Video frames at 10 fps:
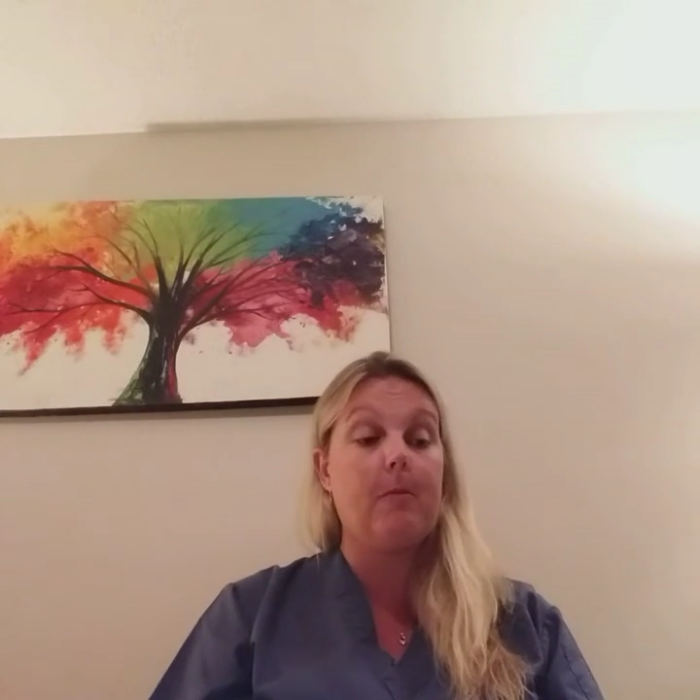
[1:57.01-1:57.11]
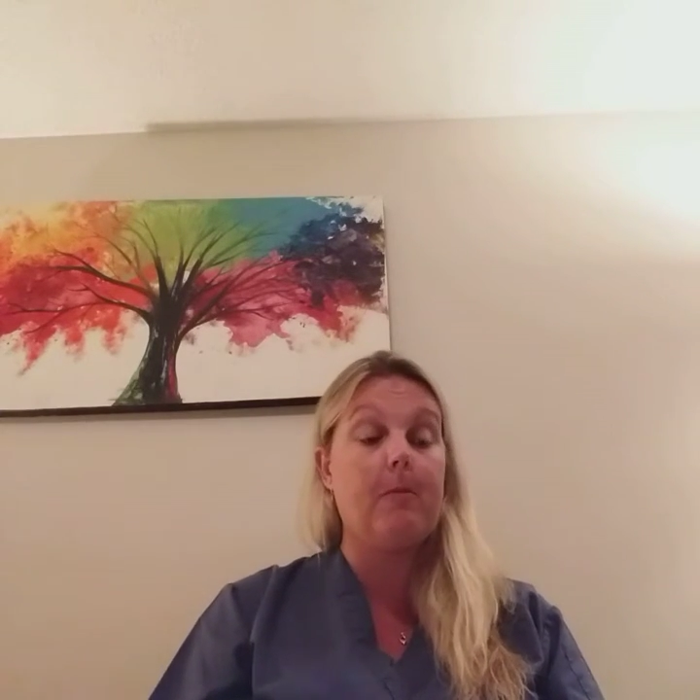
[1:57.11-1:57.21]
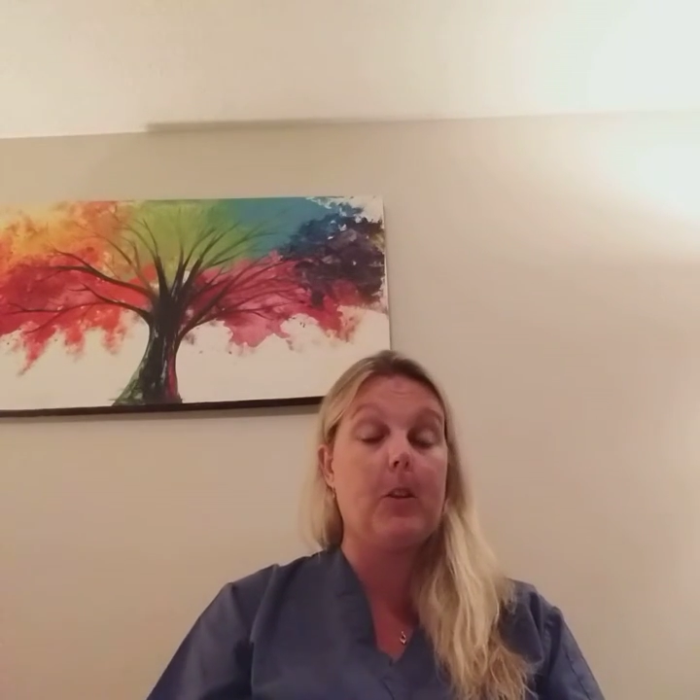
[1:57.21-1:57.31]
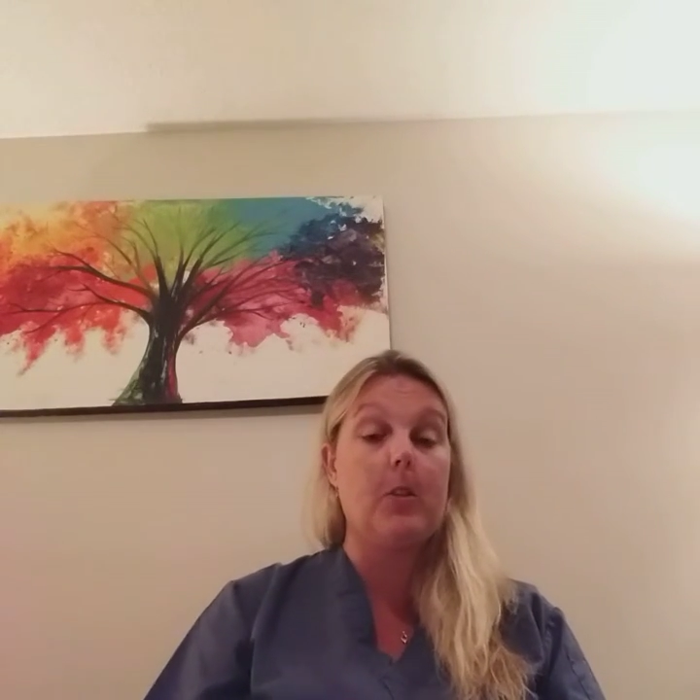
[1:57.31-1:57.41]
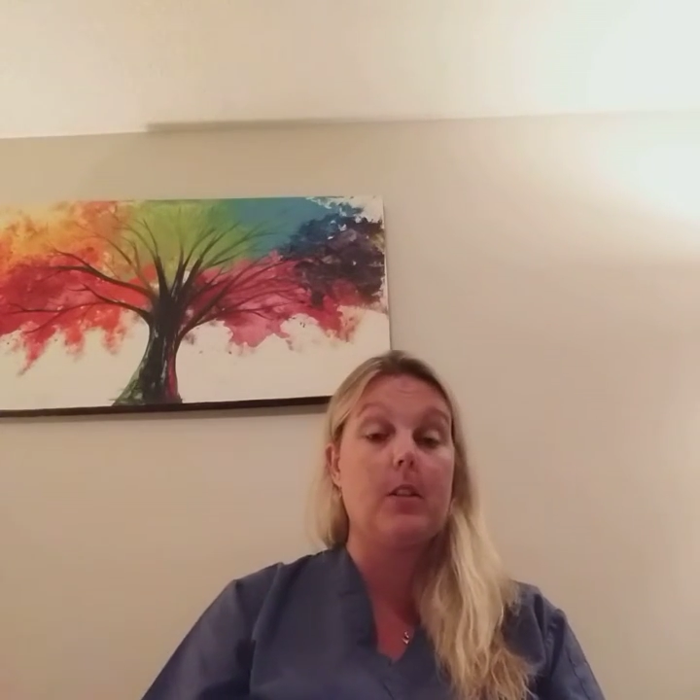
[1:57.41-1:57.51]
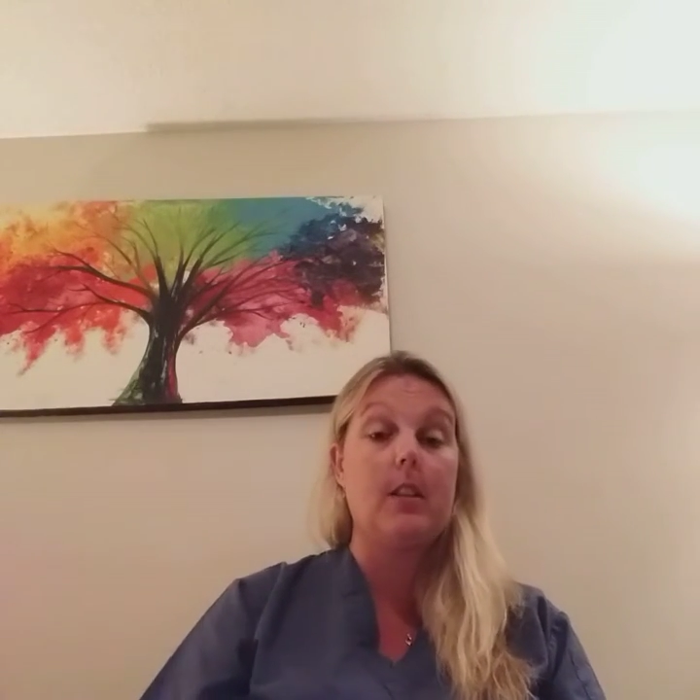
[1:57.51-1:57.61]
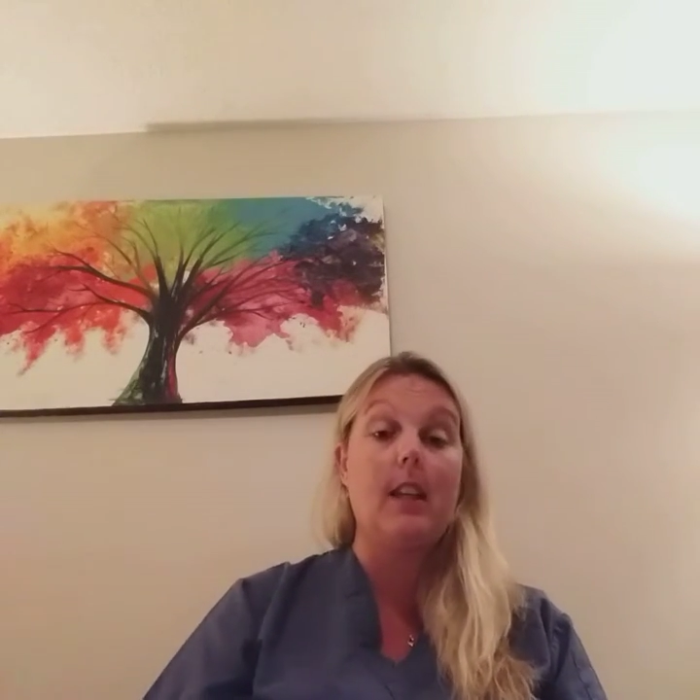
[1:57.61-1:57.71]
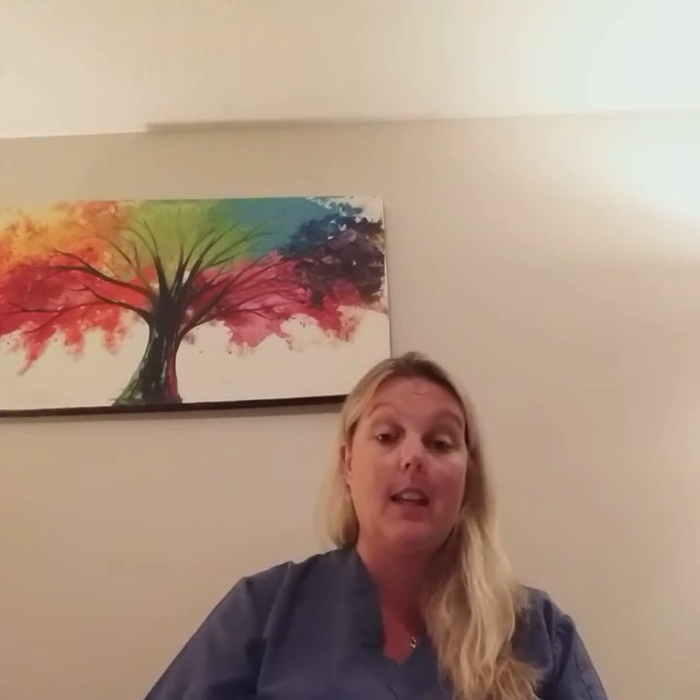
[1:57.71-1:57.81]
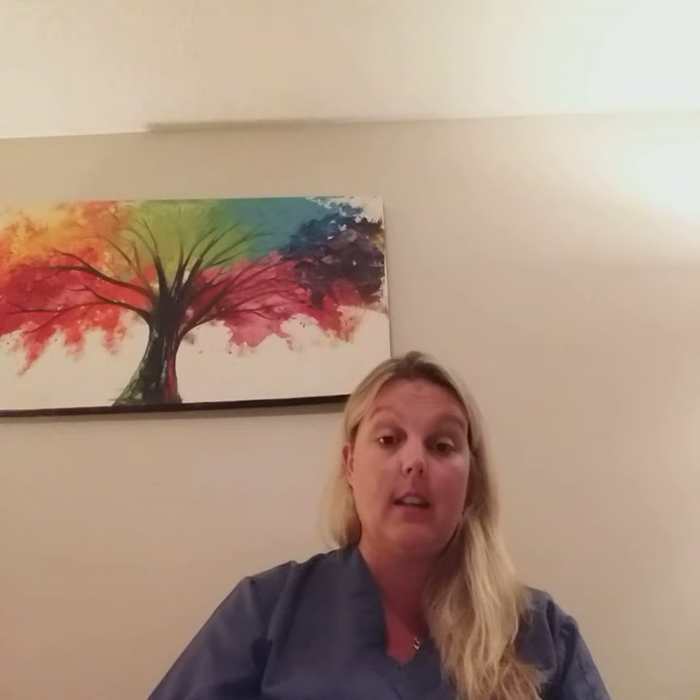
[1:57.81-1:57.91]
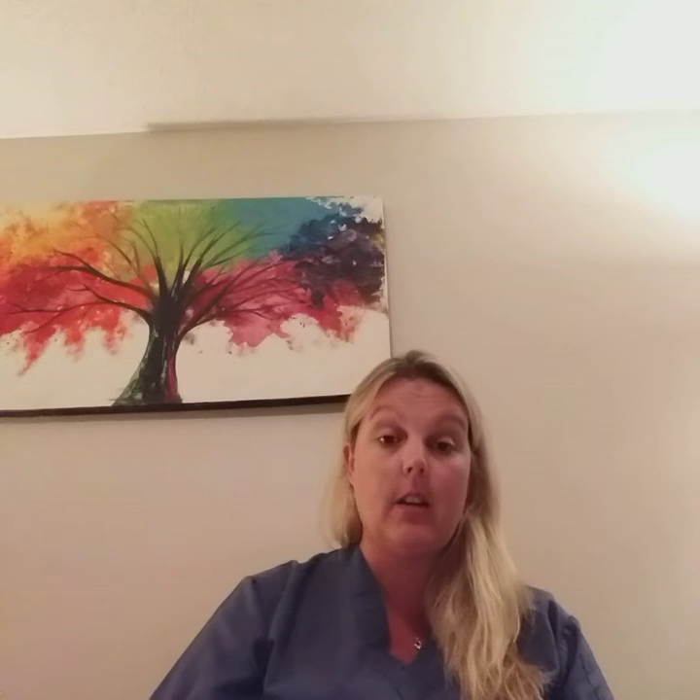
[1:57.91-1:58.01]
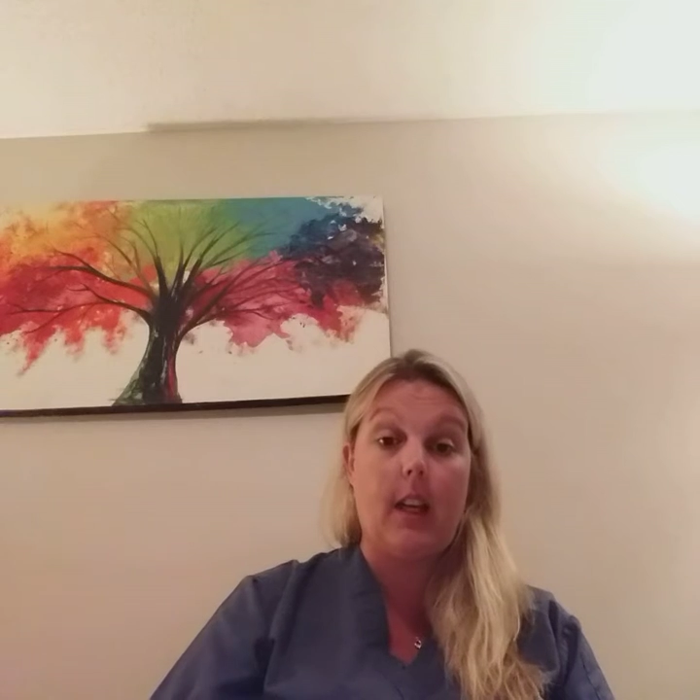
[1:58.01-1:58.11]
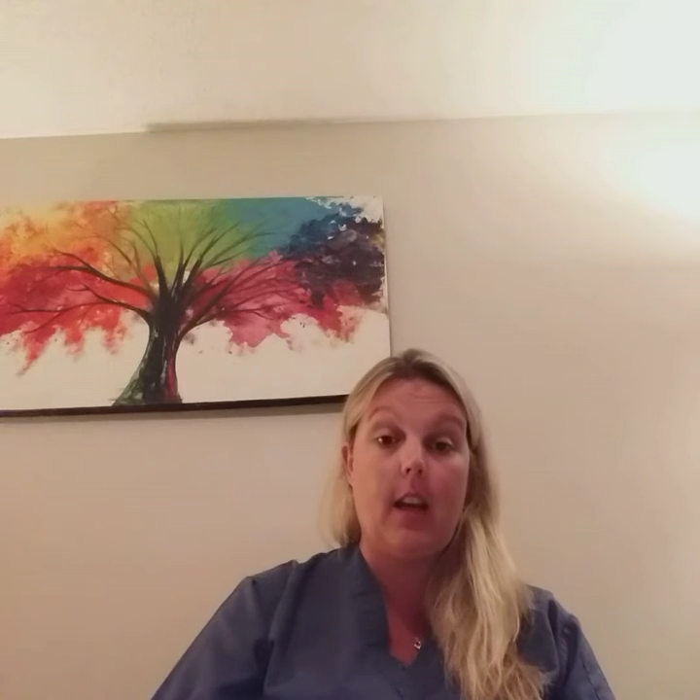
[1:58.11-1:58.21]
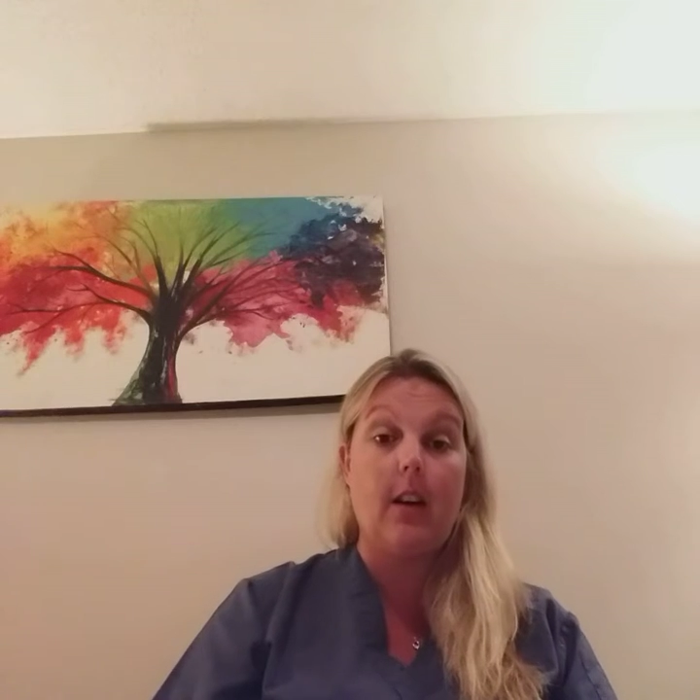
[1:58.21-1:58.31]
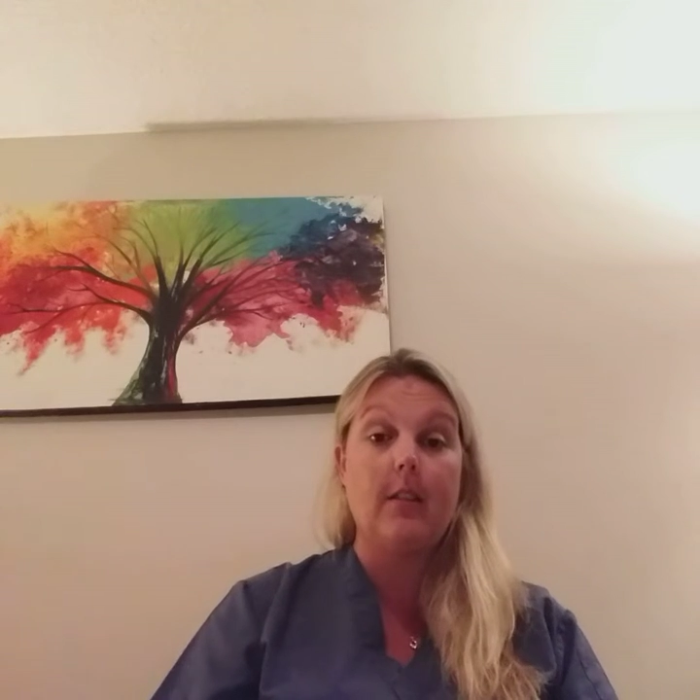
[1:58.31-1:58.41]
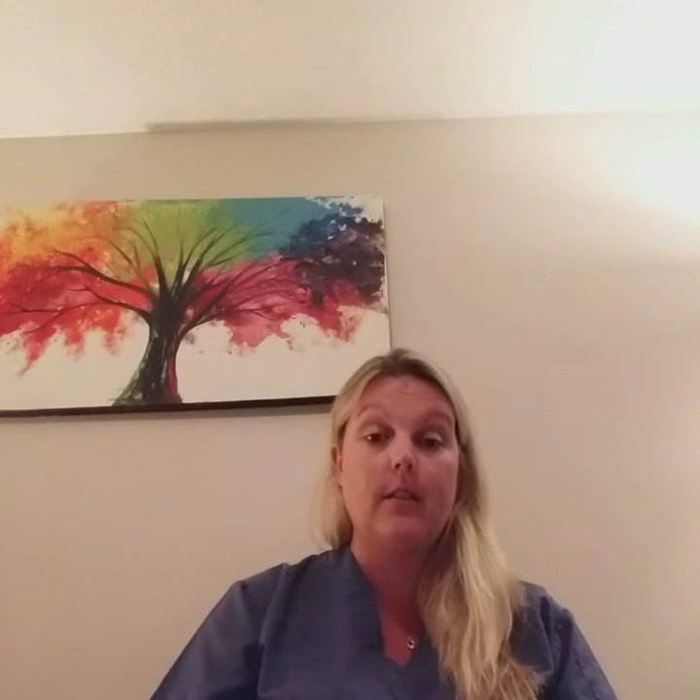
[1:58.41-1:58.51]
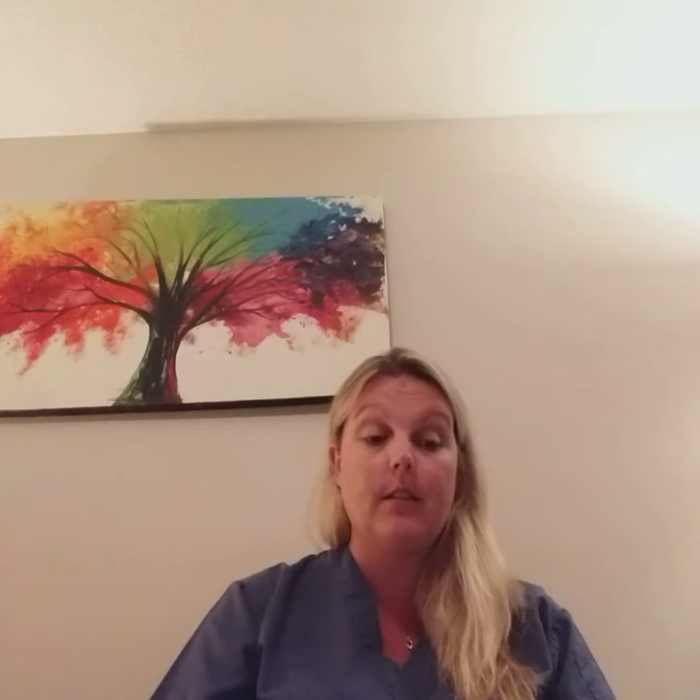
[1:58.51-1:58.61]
first in their care.